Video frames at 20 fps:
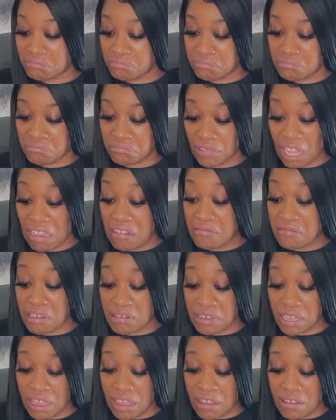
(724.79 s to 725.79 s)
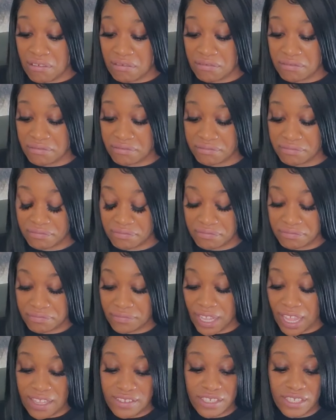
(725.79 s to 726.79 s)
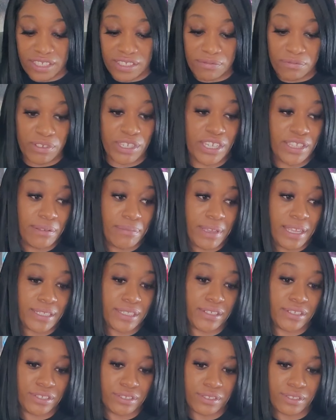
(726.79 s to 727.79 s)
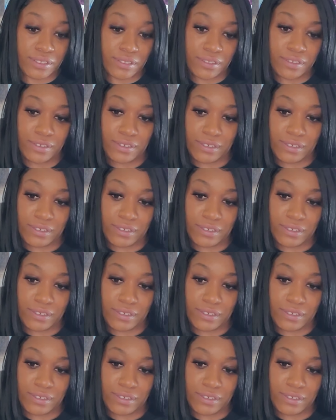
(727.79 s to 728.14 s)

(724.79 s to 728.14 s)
I don't know, y'all. I just read messages.